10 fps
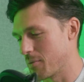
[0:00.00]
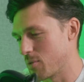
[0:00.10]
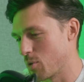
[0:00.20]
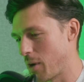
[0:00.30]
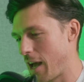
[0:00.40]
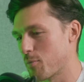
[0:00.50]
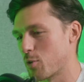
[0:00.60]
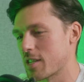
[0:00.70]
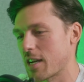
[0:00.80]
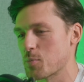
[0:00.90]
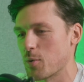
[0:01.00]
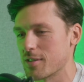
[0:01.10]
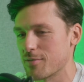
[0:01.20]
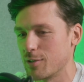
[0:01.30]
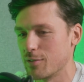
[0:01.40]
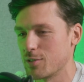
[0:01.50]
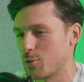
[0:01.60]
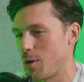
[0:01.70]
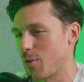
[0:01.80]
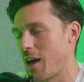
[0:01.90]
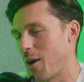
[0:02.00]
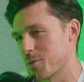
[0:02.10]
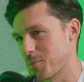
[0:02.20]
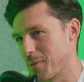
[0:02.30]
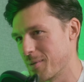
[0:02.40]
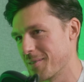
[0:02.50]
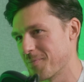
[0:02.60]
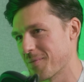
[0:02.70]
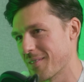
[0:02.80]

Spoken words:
You have more touch points if you live in your own house, maybe.